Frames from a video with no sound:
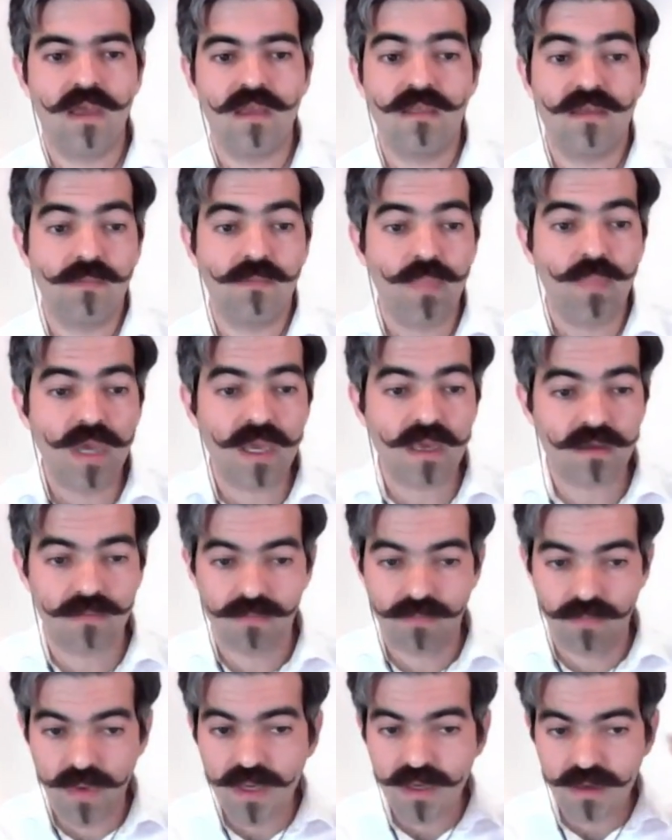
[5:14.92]
it's a
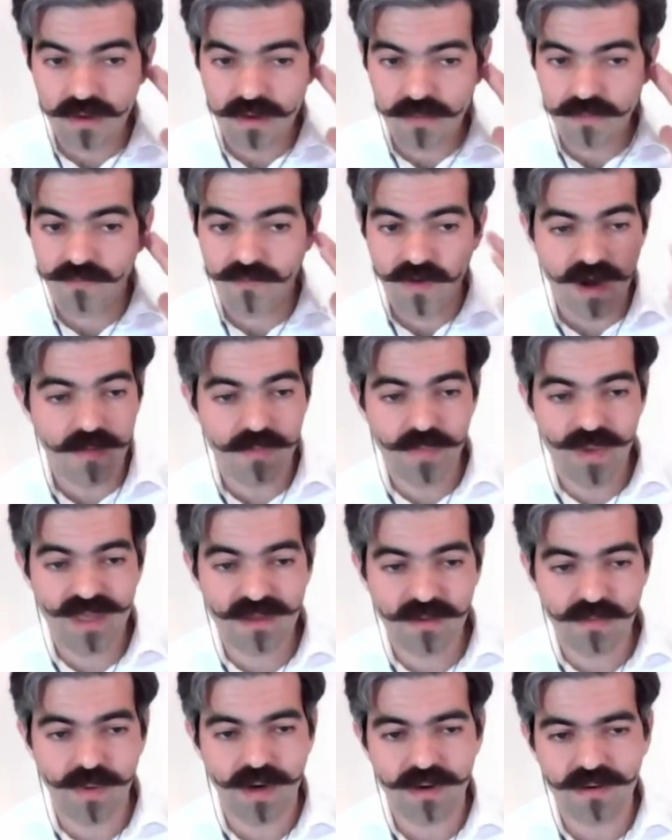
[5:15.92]
big, very
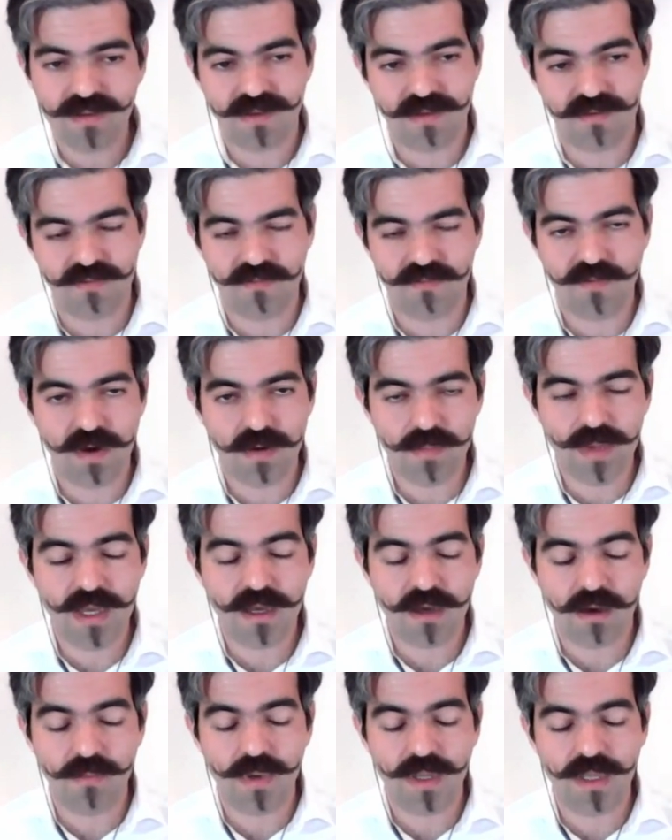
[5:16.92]
busy person, very big
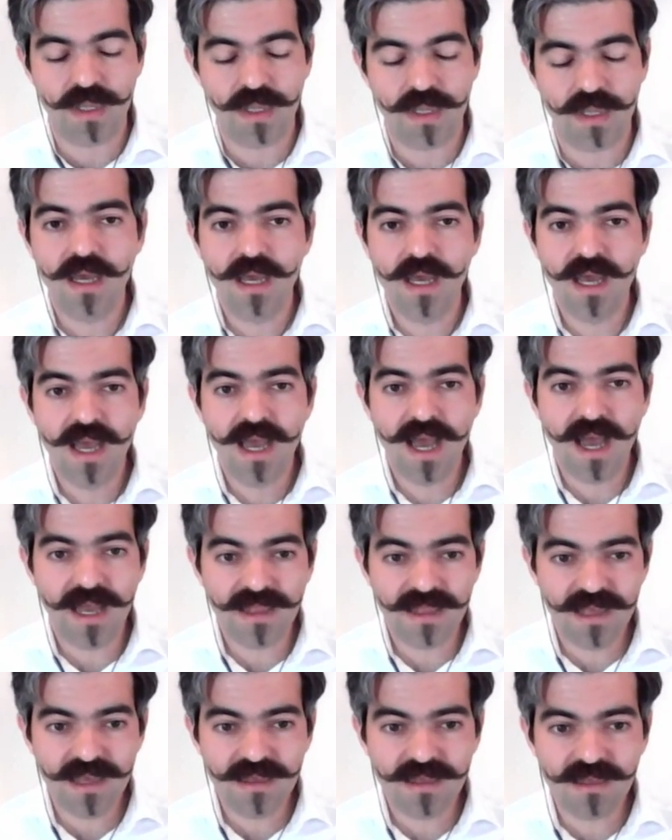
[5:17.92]
company.
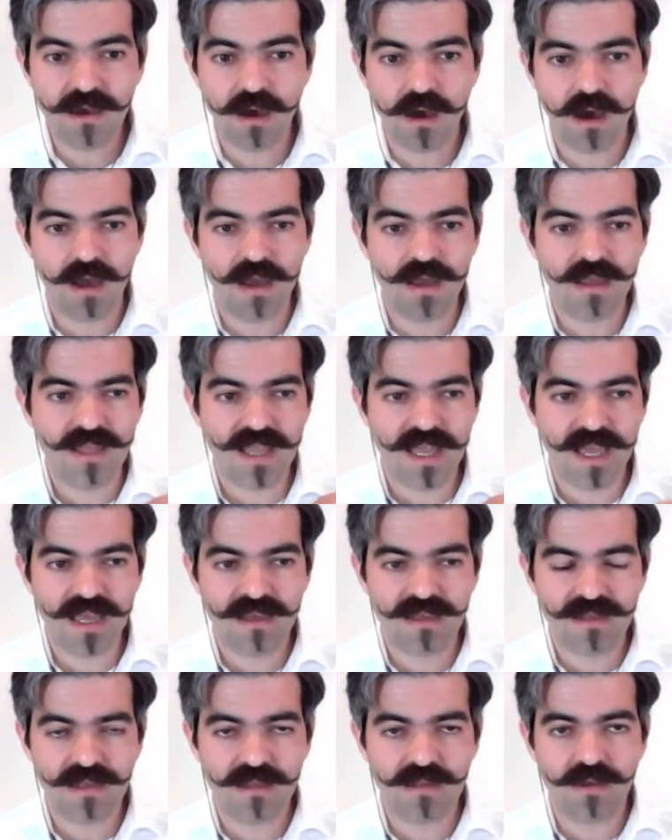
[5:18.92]
And this guy
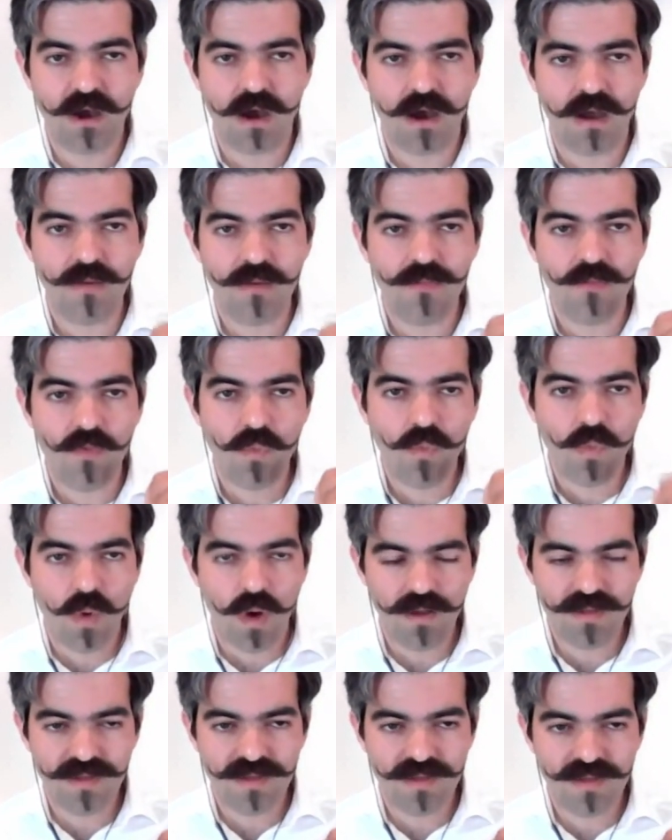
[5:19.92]
takes the time
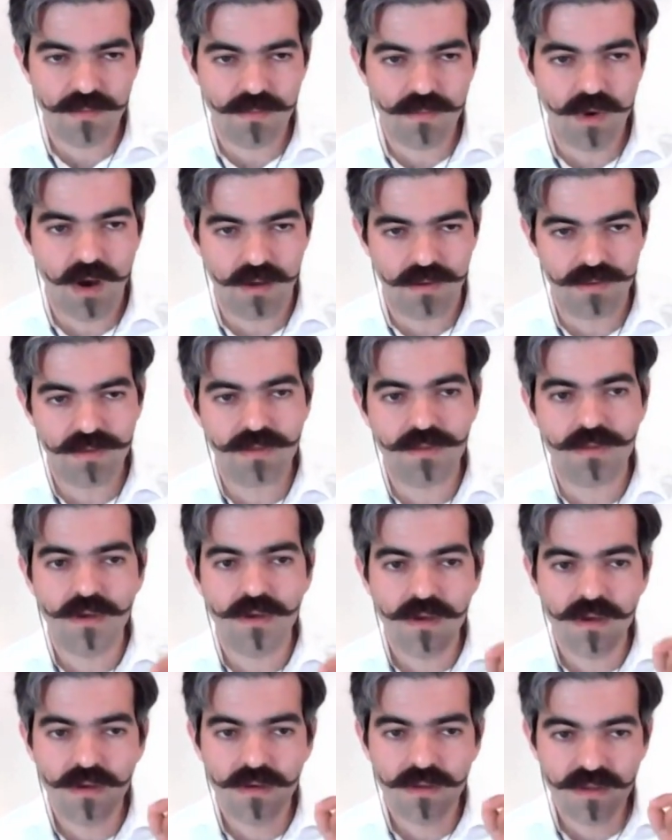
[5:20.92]
once a month,
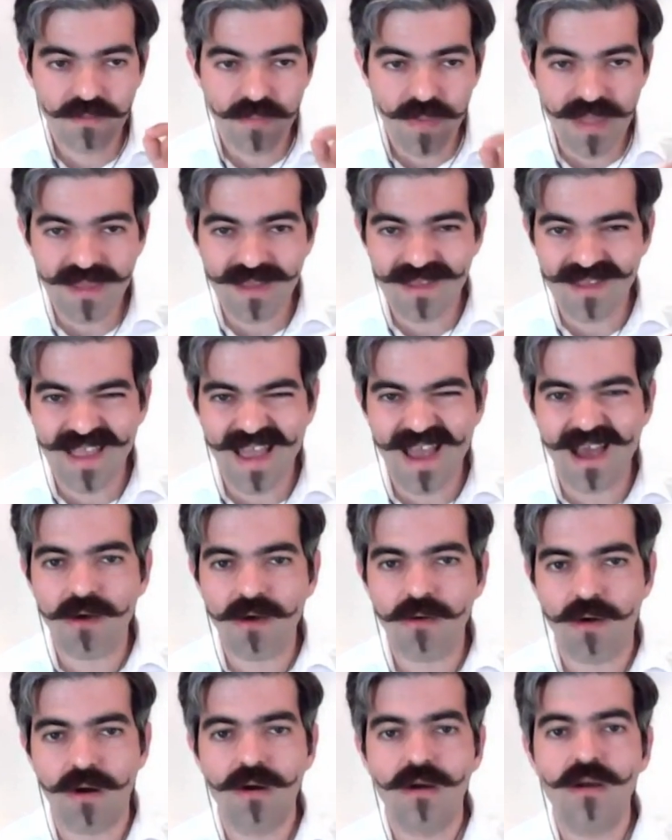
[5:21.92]
spend an
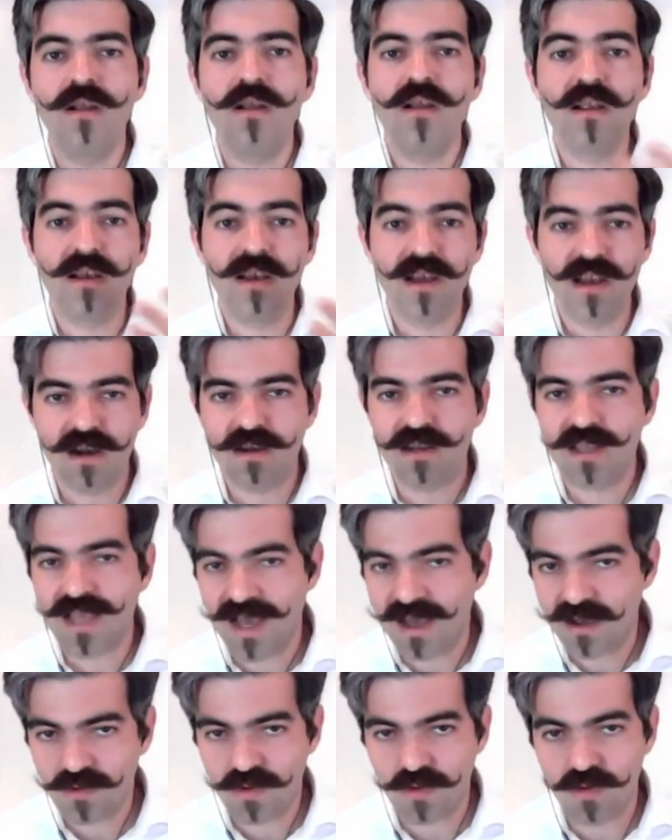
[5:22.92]
hour learning
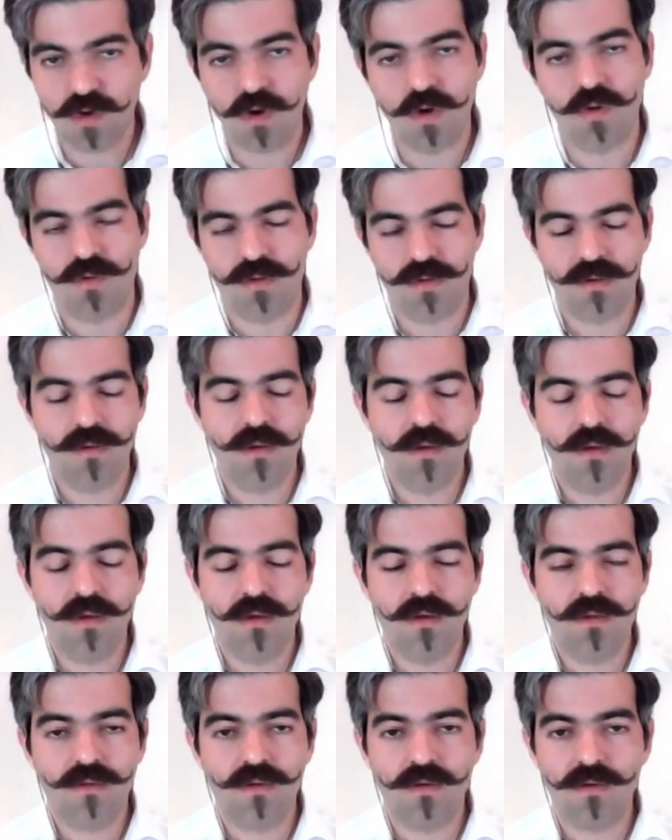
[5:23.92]
how to code.
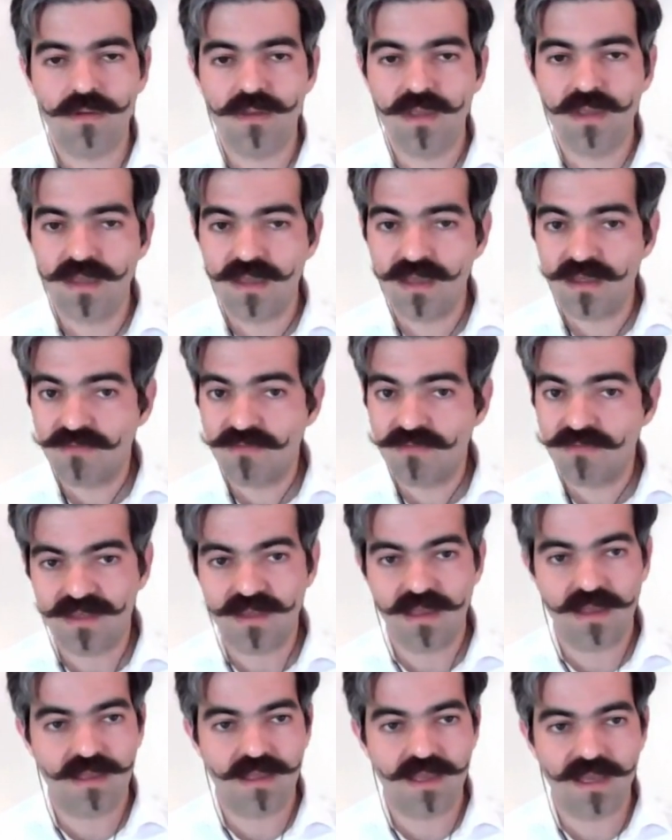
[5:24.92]
So this is
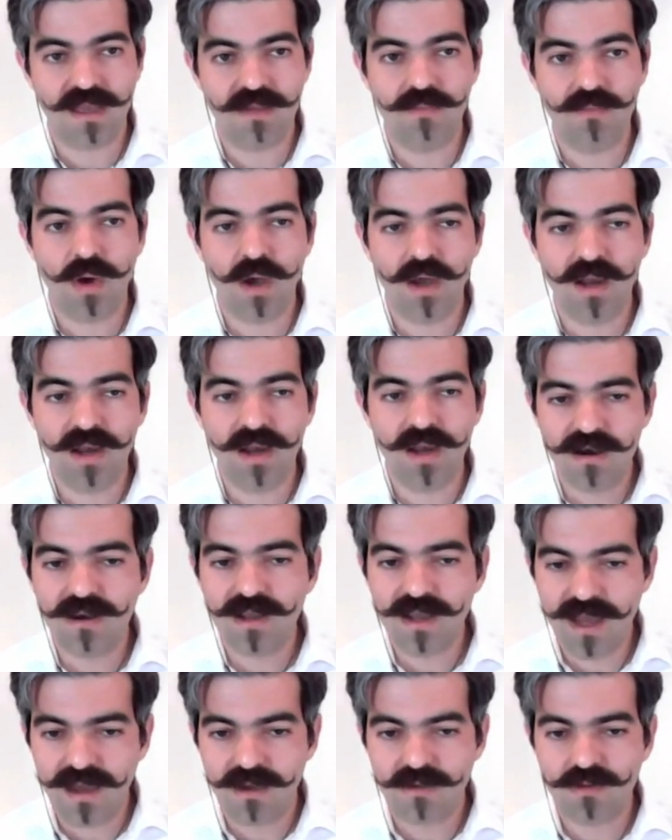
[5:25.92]
fascinating. And by
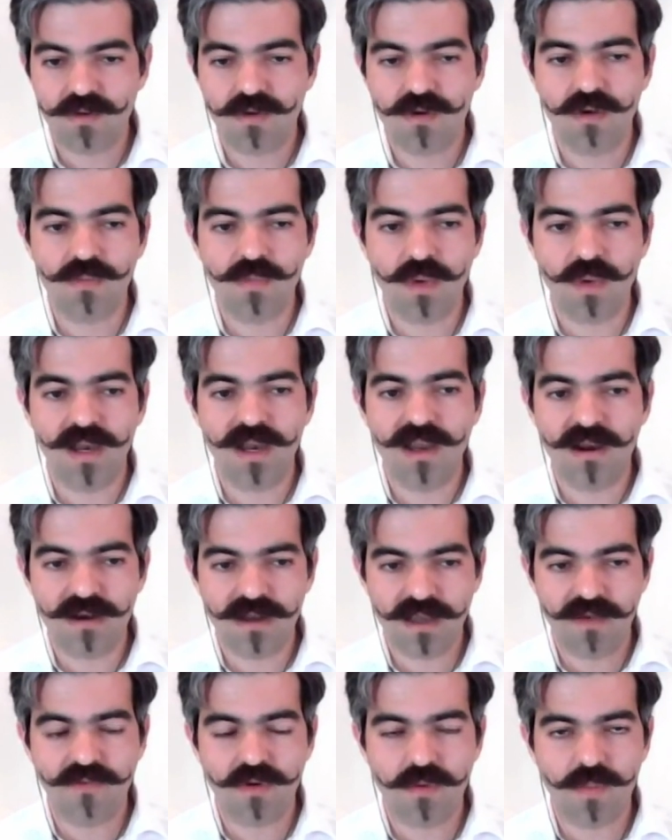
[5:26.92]
learning how to code, by
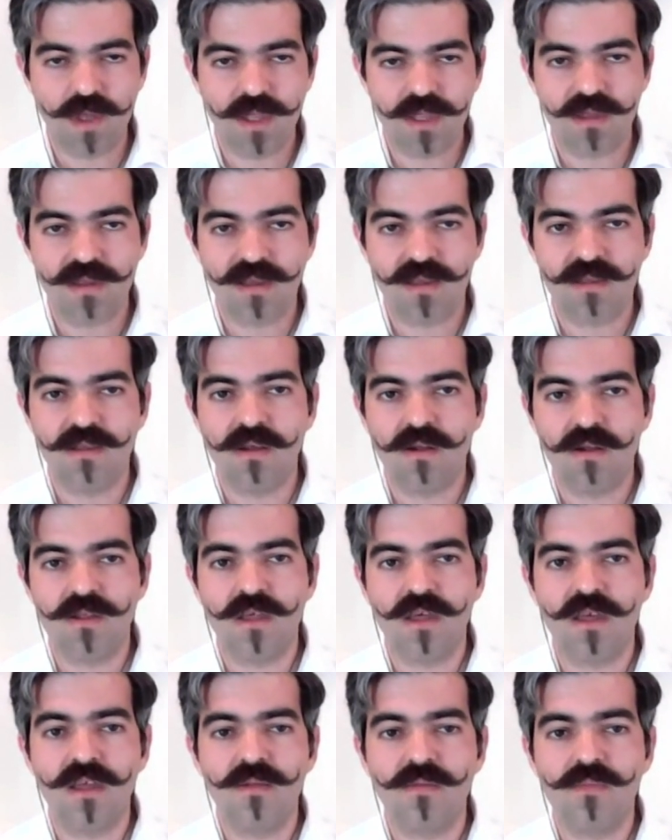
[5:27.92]
learning information
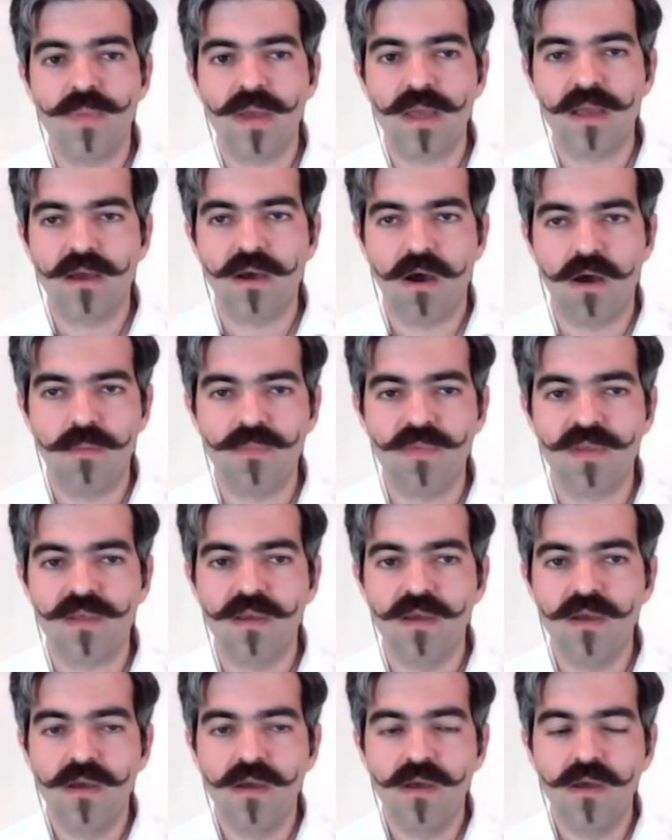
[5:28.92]
technology, it
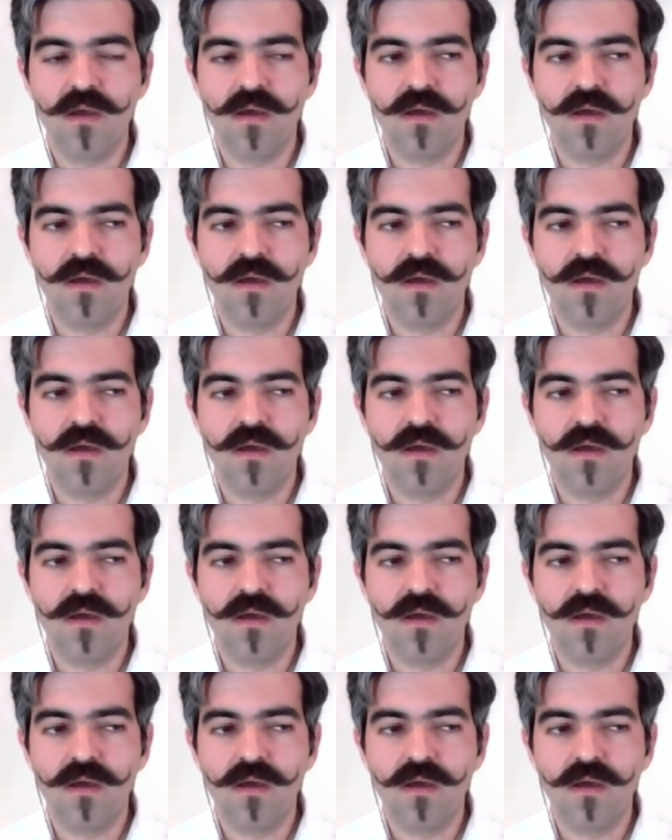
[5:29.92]
becomes